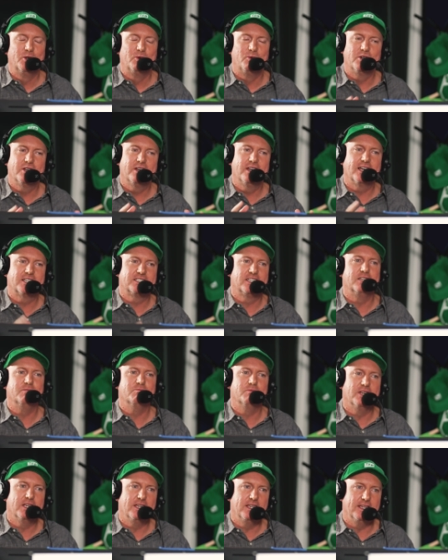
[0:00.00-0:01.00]
What it actually
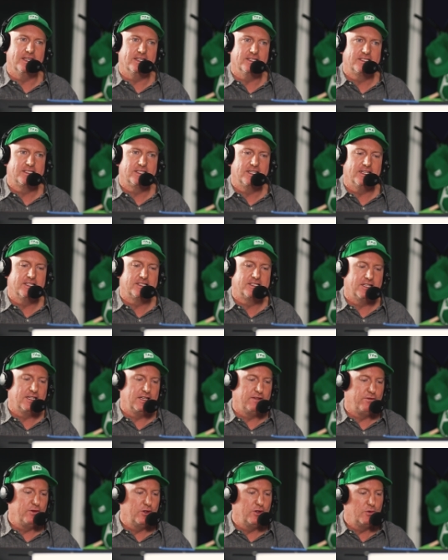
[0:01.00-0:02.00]
means is that
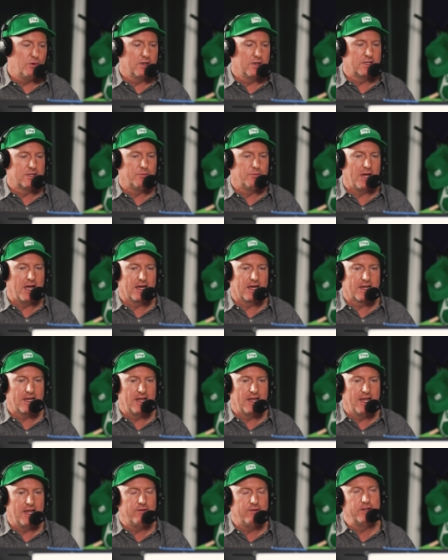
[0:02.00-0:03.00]
if you wanted to back
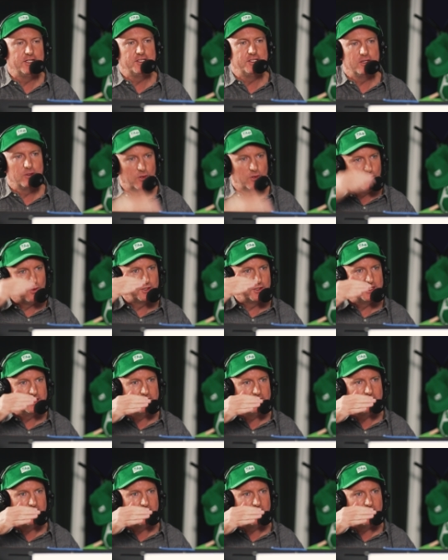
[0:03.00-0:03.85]
every single horse in a